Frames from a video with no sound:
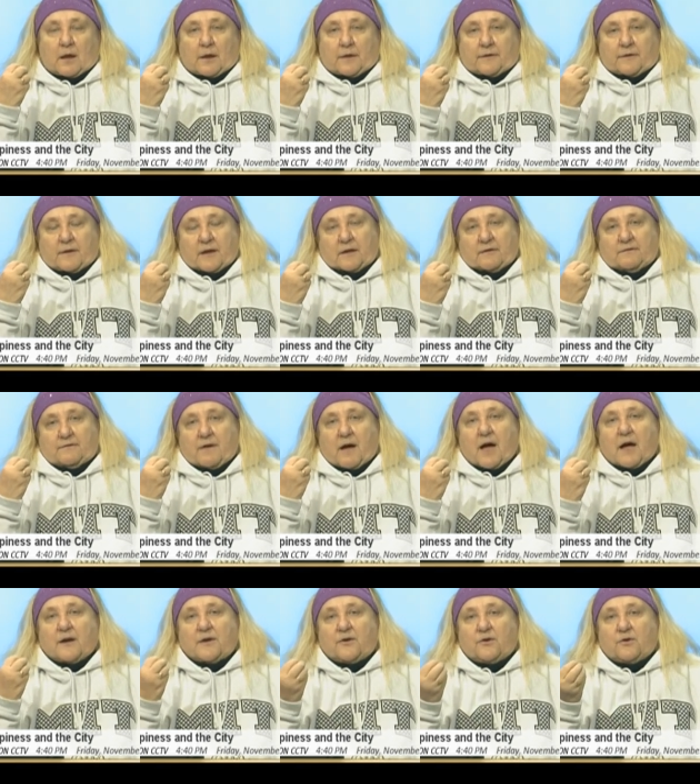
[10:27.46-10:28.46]
that
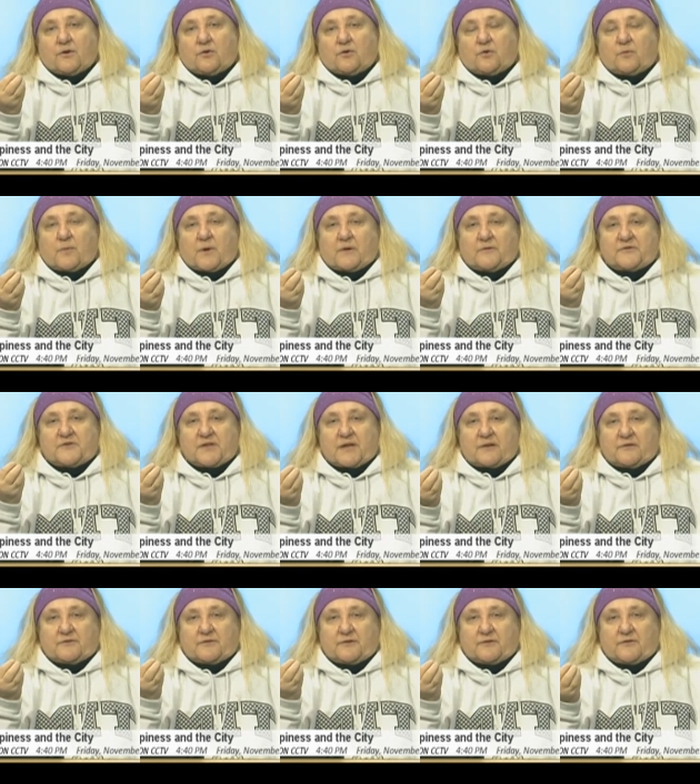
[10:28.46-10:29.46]
vacuum of
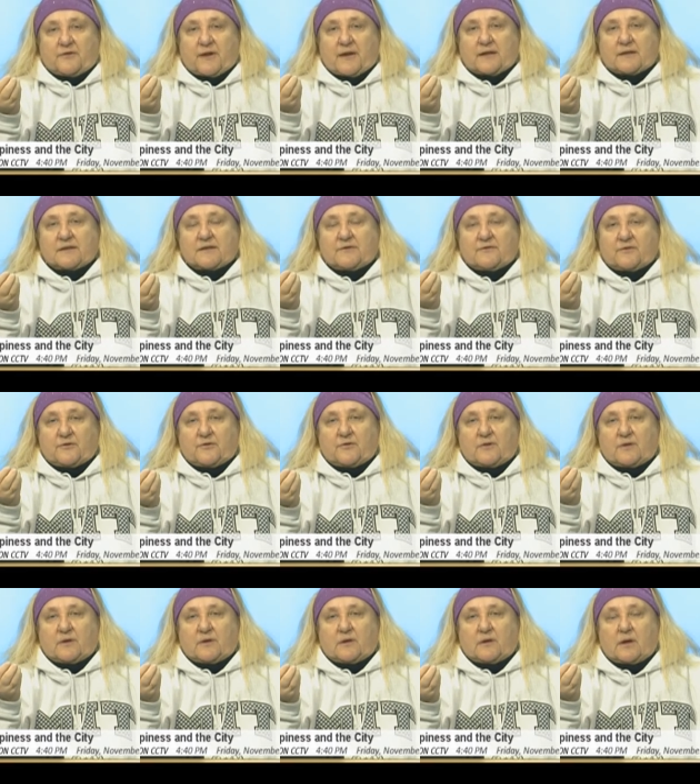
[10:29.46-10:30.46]
self-defense for
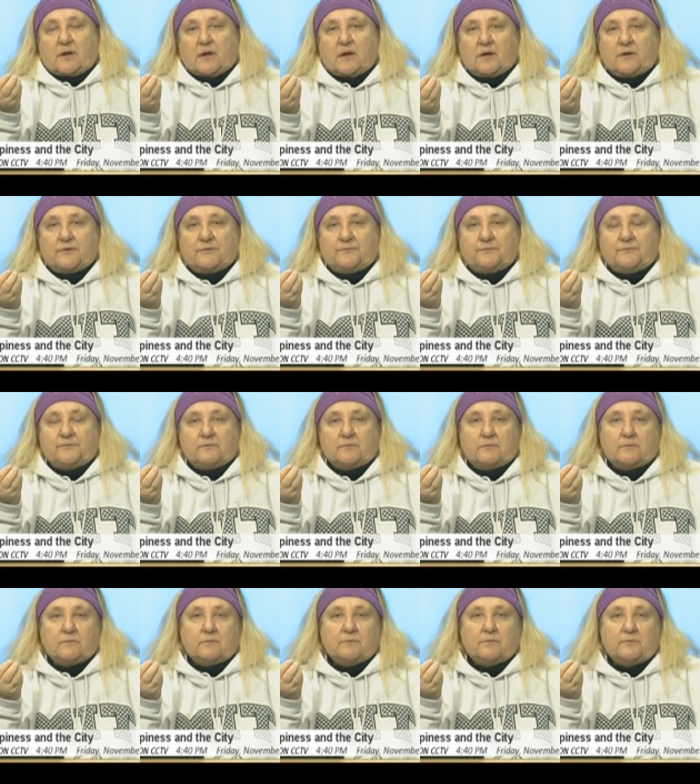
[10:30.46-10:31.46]
the
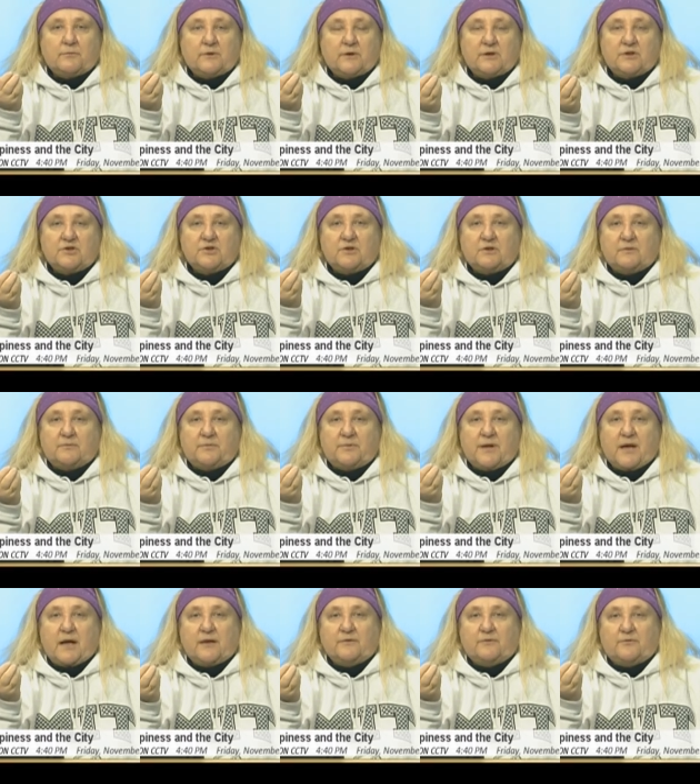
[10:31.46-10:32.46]
digital
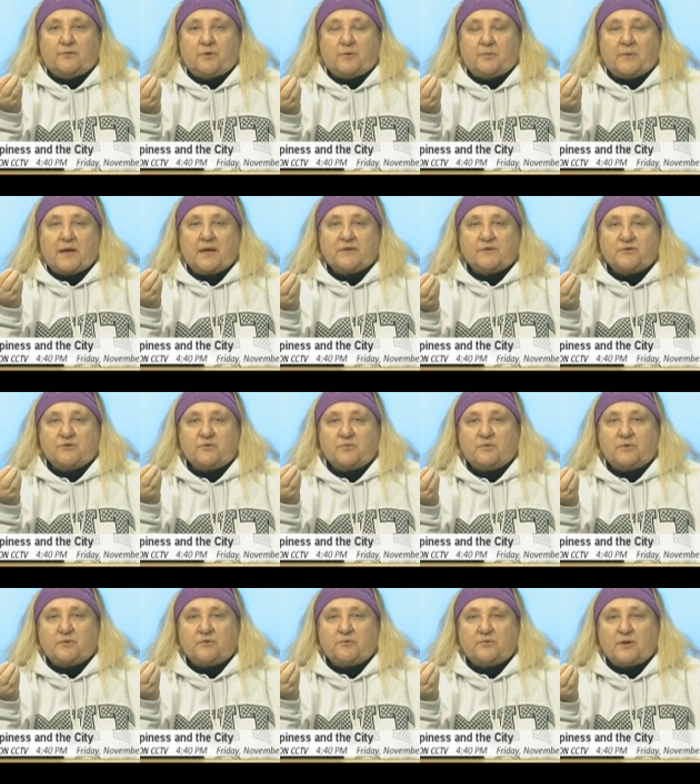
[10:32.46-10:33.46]
platform has to be
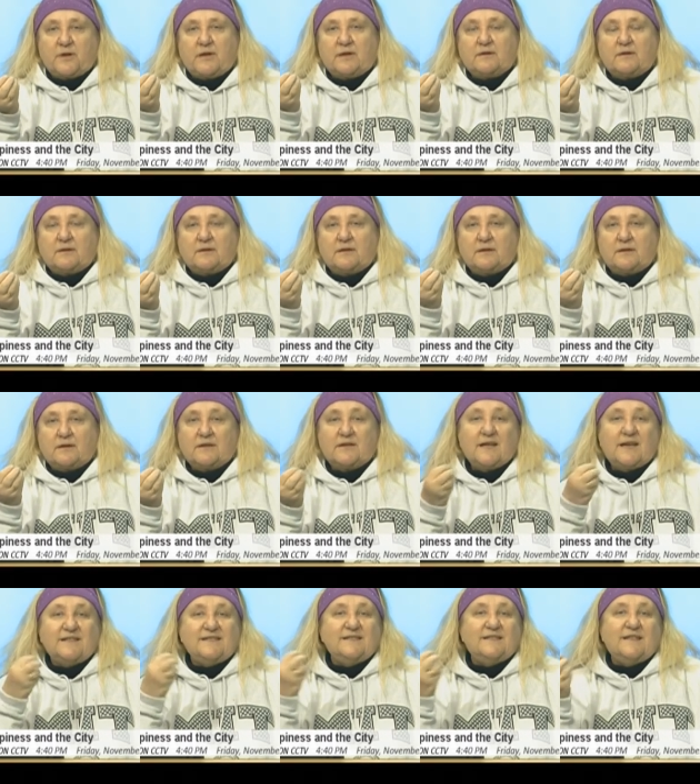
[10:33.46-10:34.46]
created. It
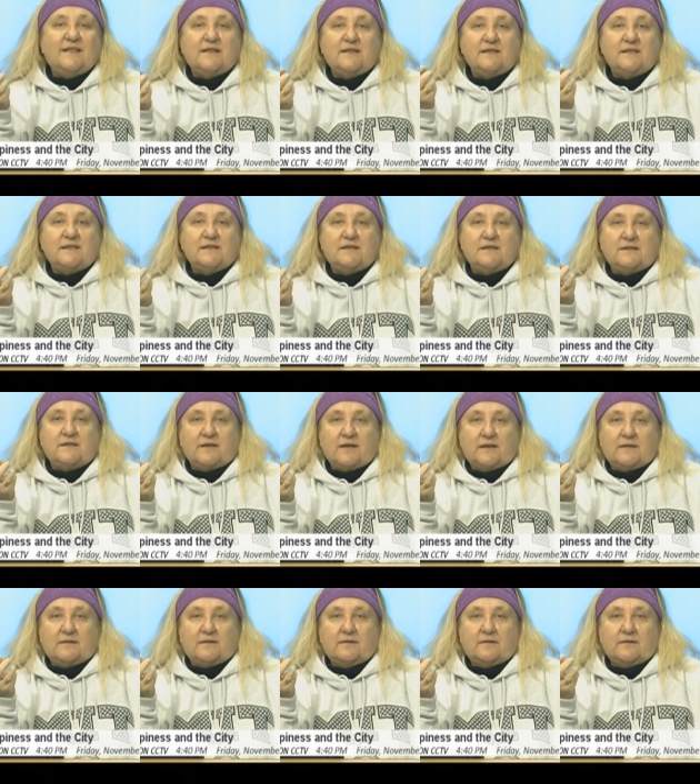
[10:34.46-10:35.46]
doesn't exist
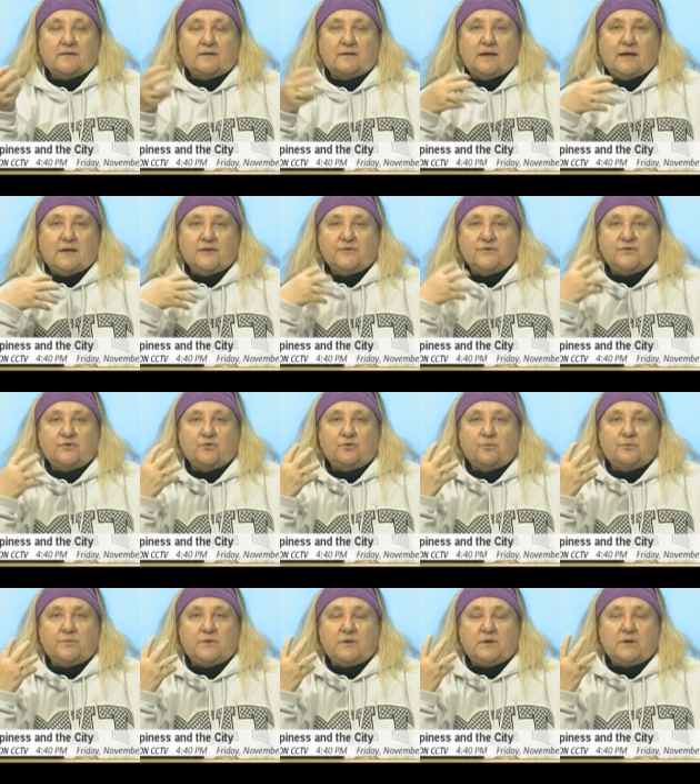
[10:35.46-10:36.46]
yet. It has to
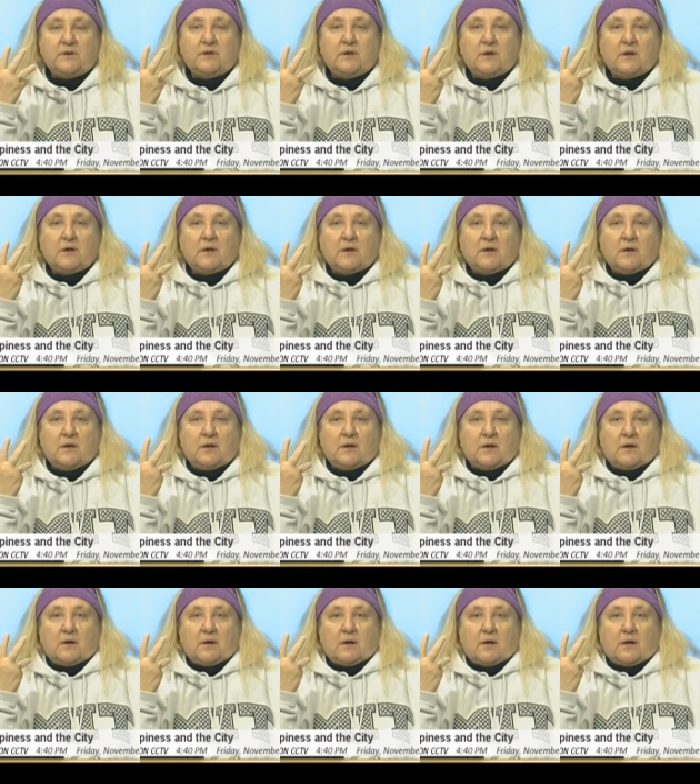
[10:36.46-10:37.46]
be
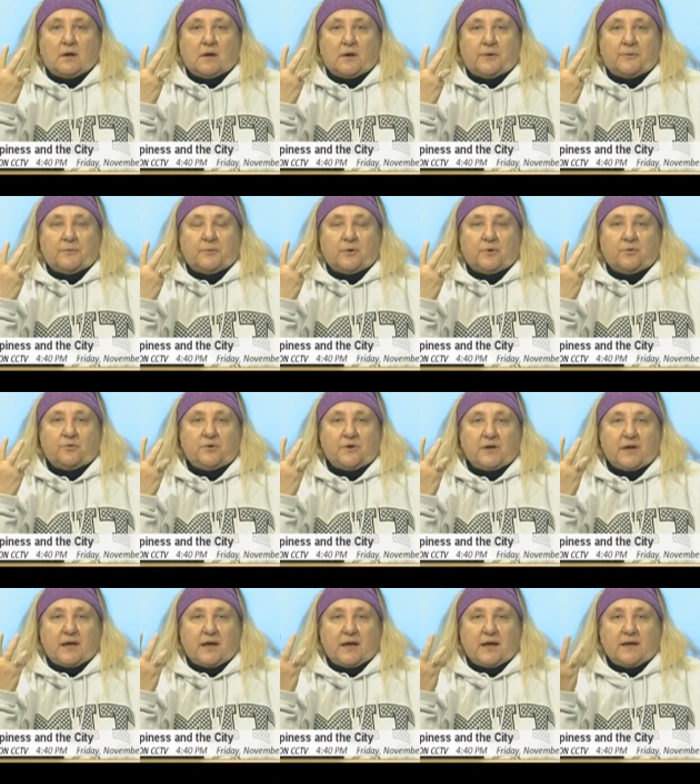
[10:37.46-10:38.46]

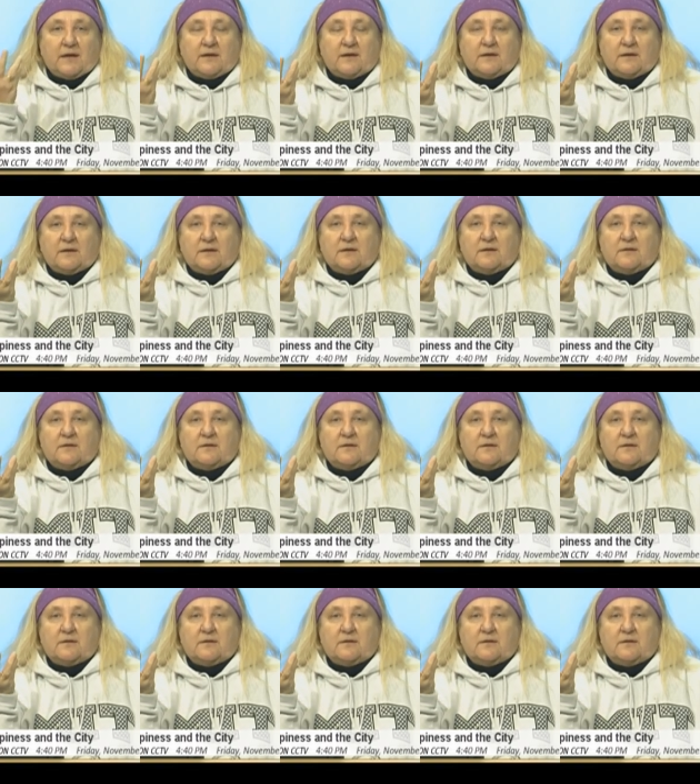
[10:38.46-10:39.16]
created